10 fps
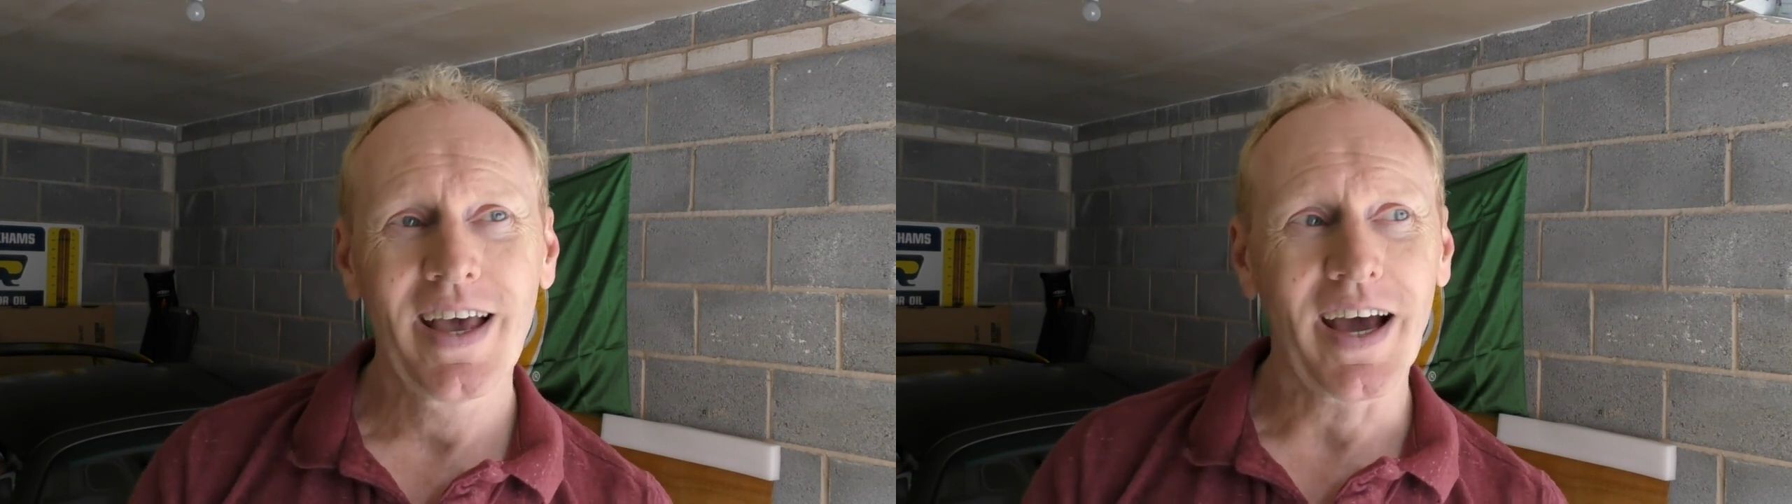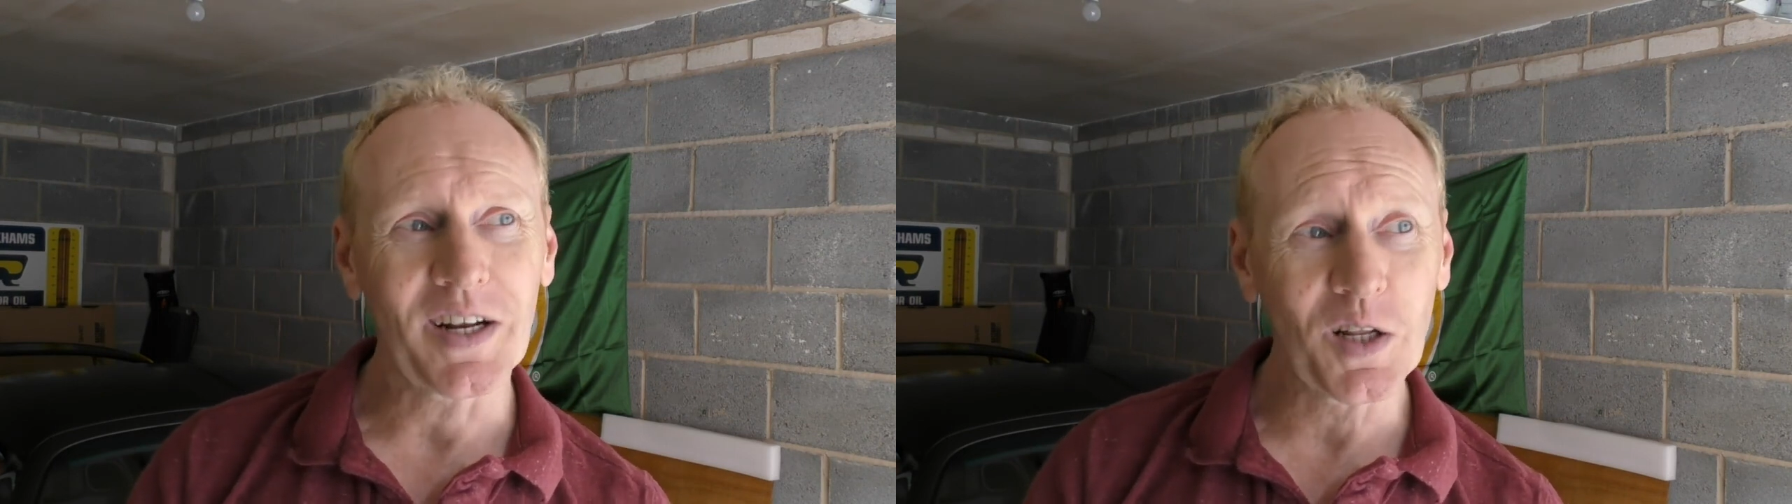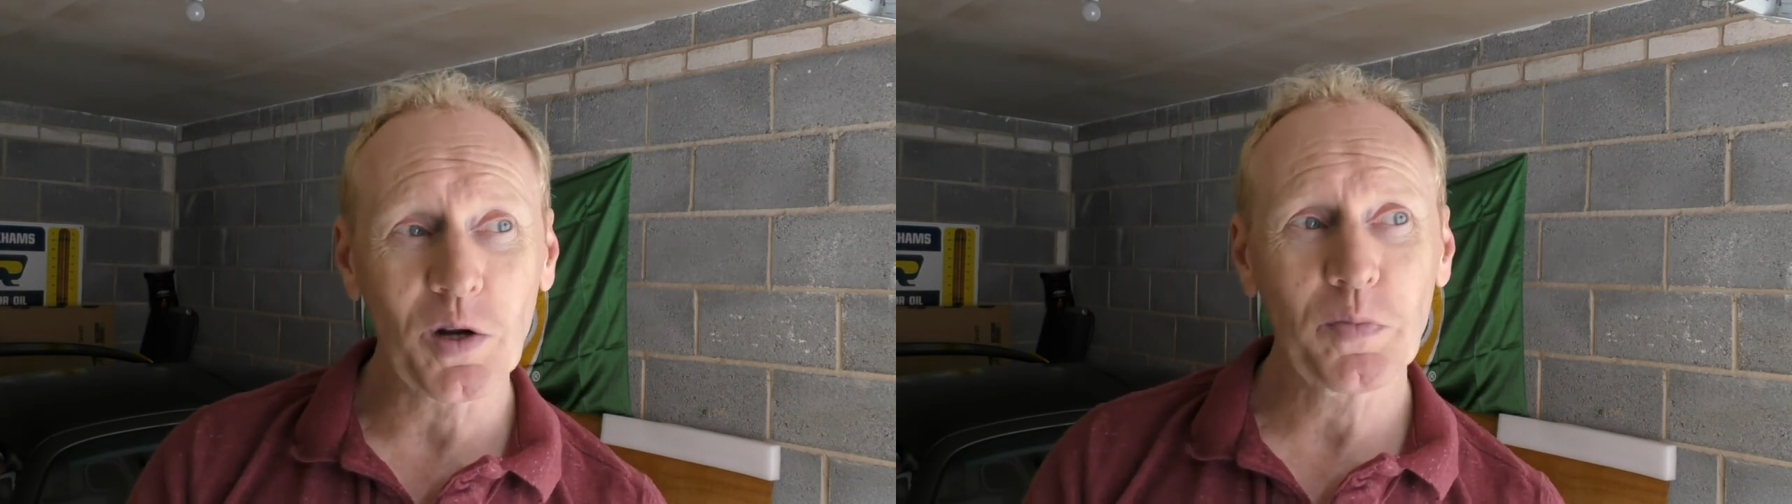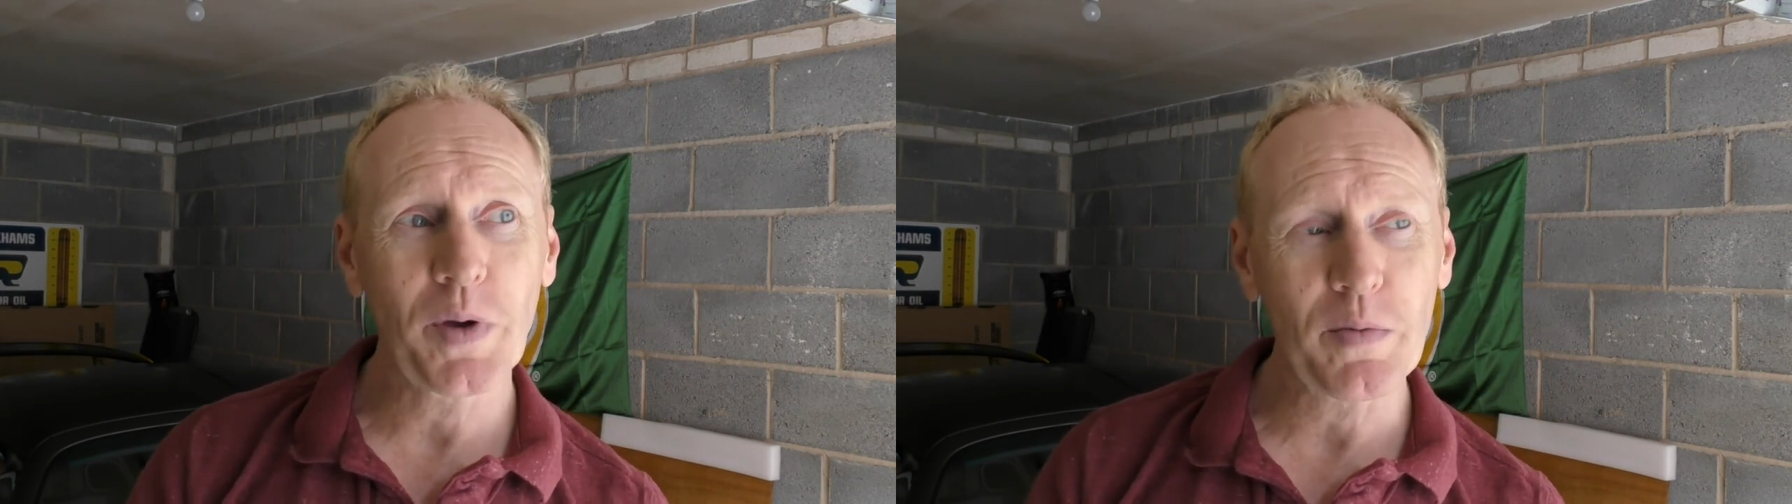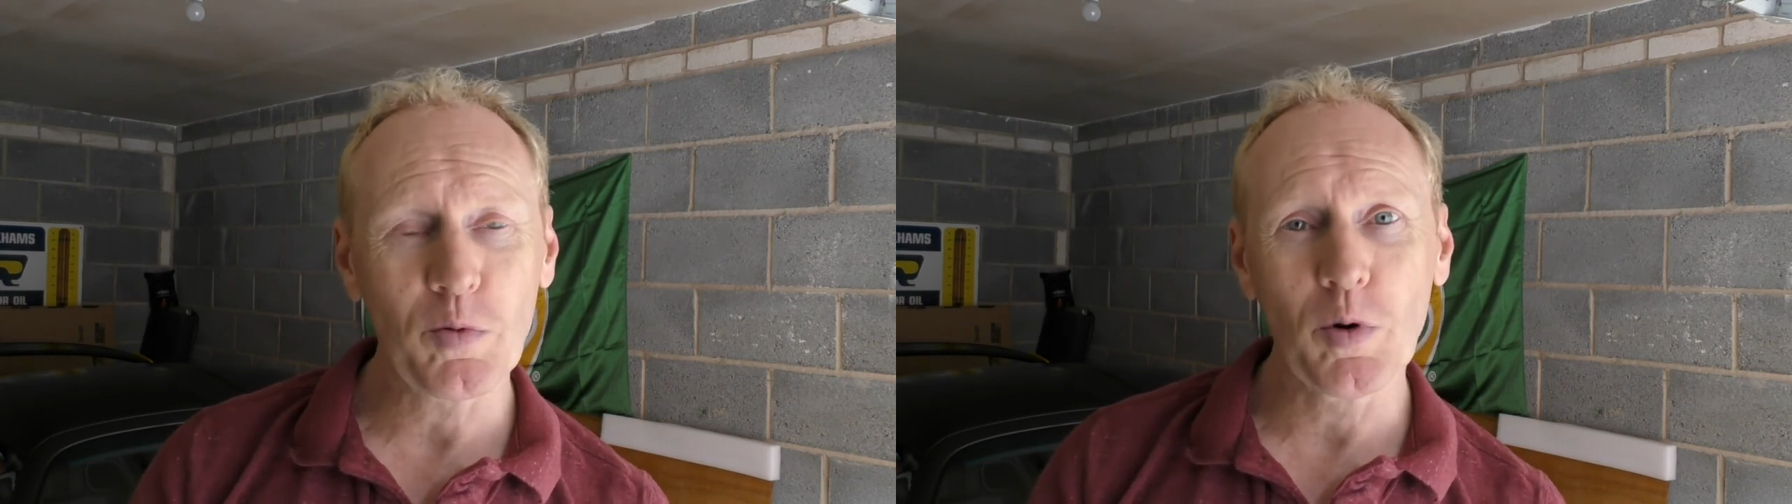And a lot of
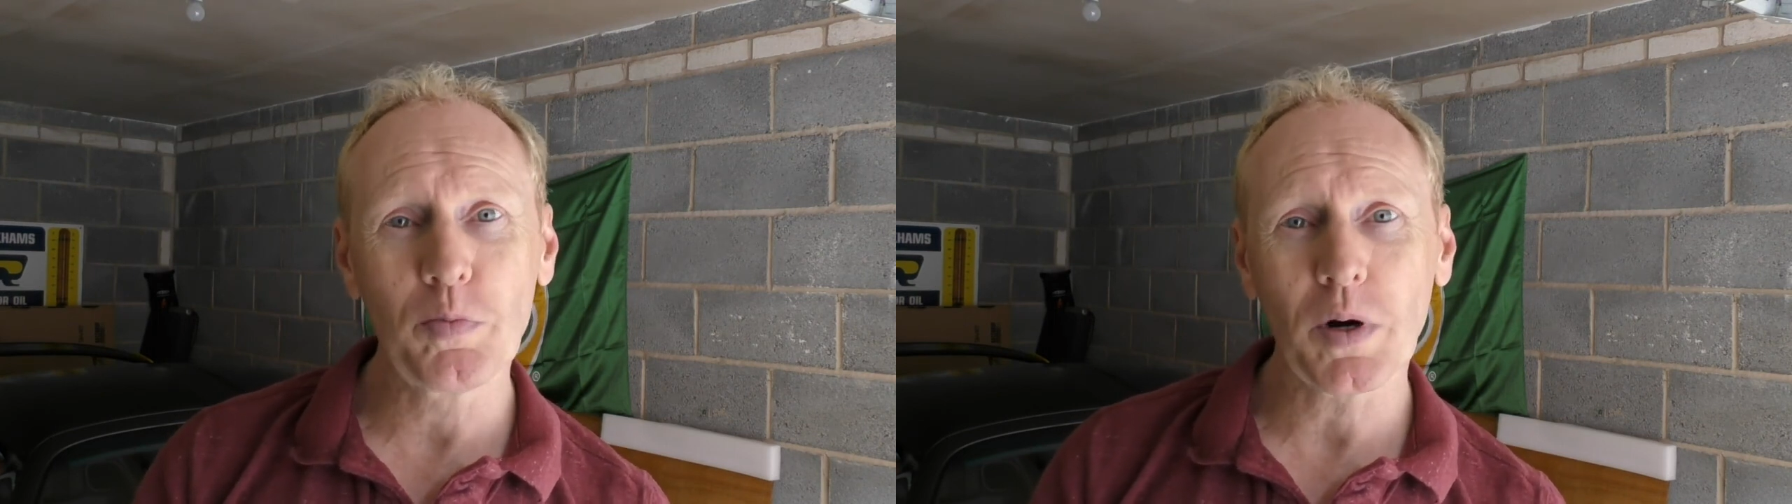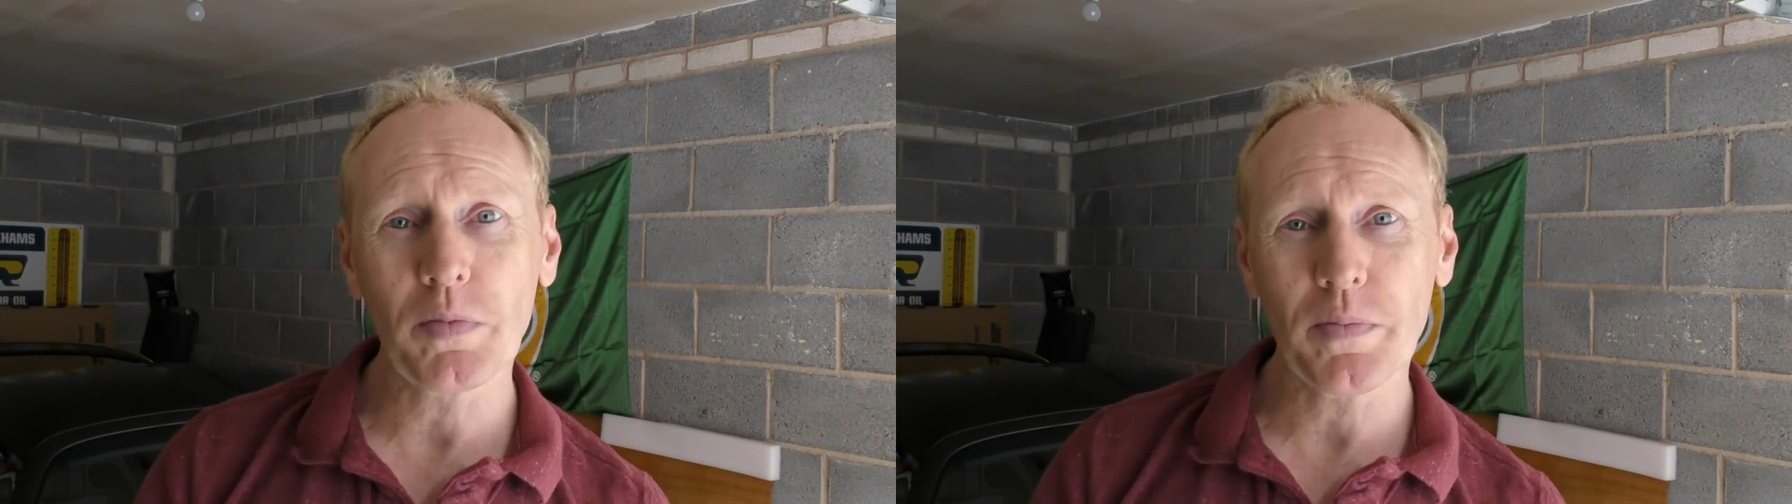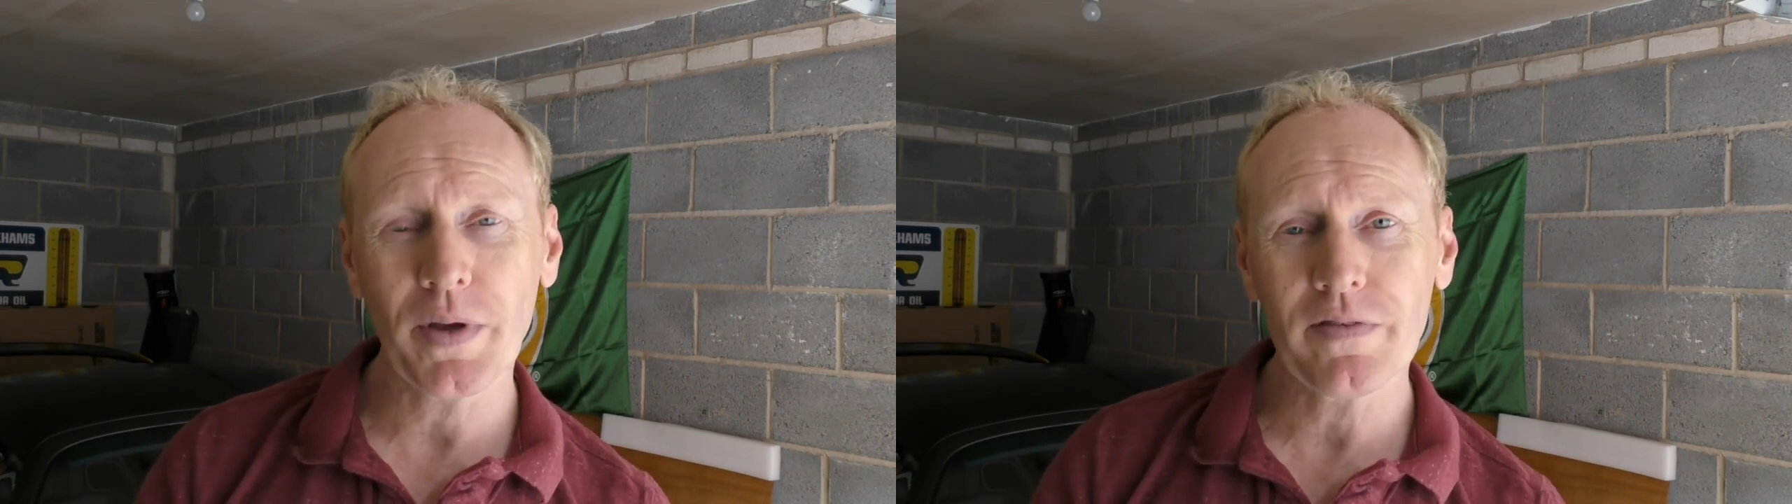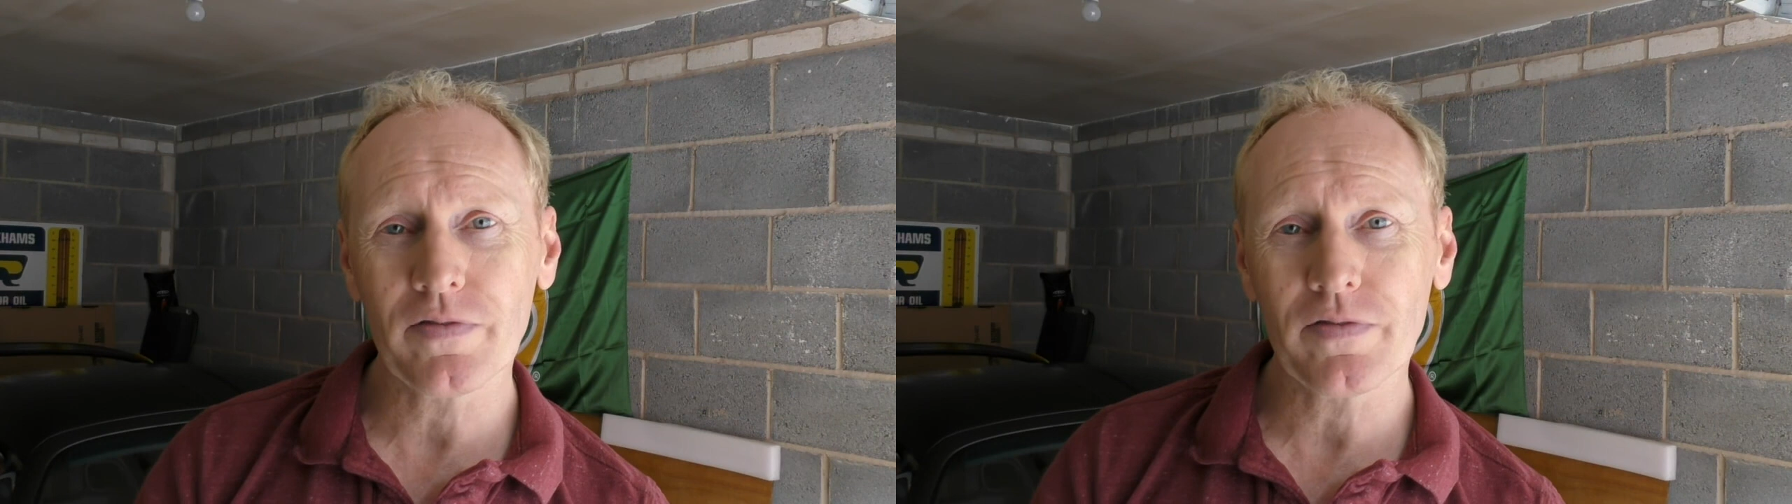people will probably be